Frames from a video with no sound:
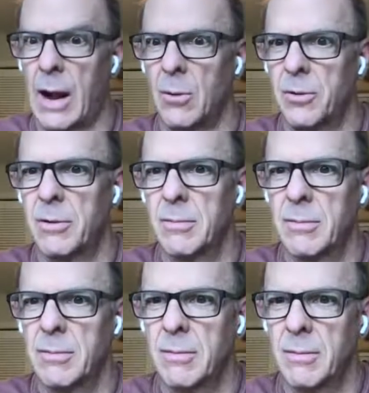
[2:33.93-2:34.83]
out
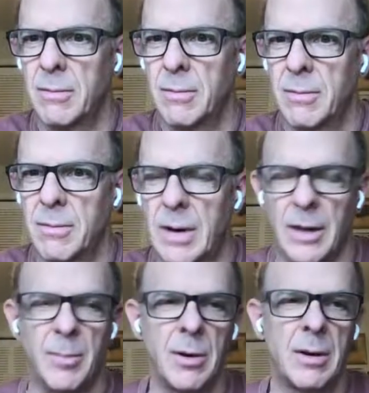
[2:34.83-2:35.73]

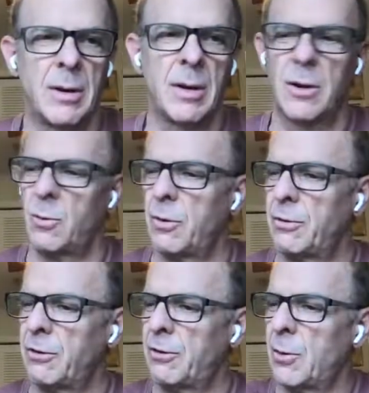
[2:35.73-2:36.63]
by the book. We'll
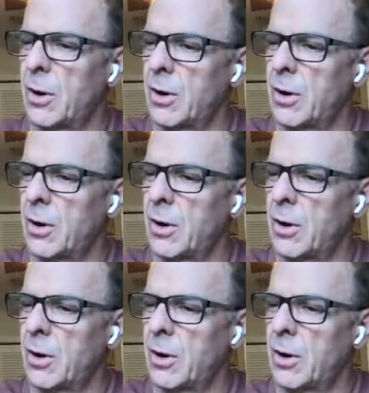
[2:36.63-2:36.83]
just do